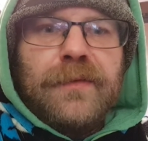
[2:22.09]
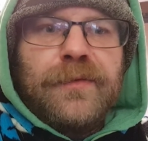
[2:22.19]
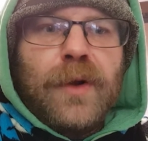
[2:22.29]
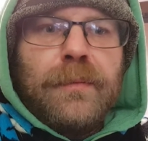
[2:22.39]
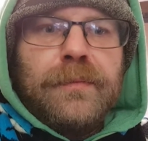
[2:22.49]

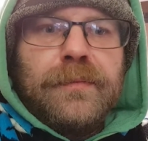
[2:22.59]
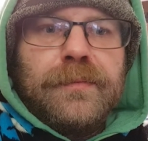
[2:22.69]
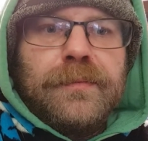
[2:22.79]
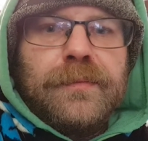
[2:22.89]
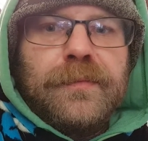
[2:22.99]
from
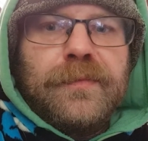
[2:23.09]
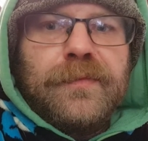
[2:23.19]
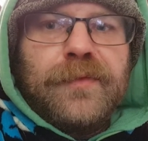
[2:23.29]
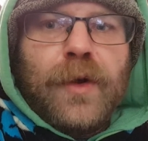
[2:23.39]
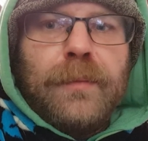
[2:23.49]

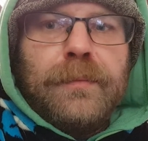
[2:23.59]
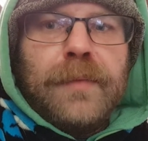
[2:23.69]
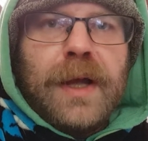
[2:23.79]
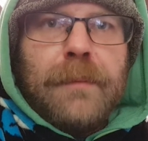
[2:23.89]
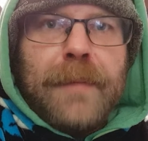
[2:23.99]

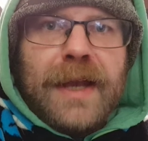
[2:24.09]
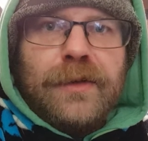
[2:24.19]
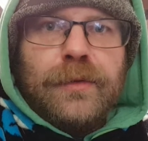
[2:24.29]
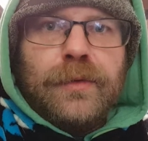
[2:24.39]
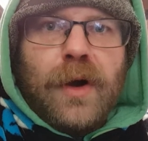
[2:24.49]
a
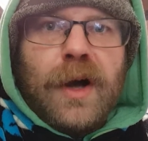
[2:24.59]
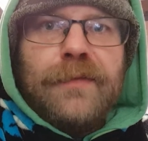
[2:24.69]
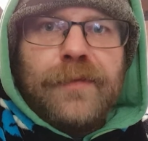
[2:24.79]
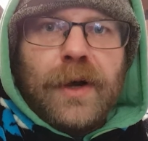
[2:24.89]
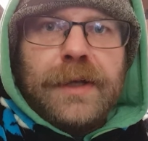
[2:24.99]
manual, I
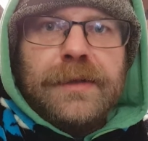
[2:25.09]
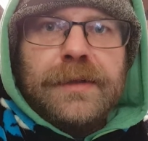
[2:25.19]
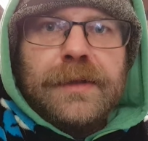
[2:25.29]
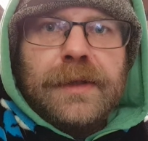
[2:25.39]
find.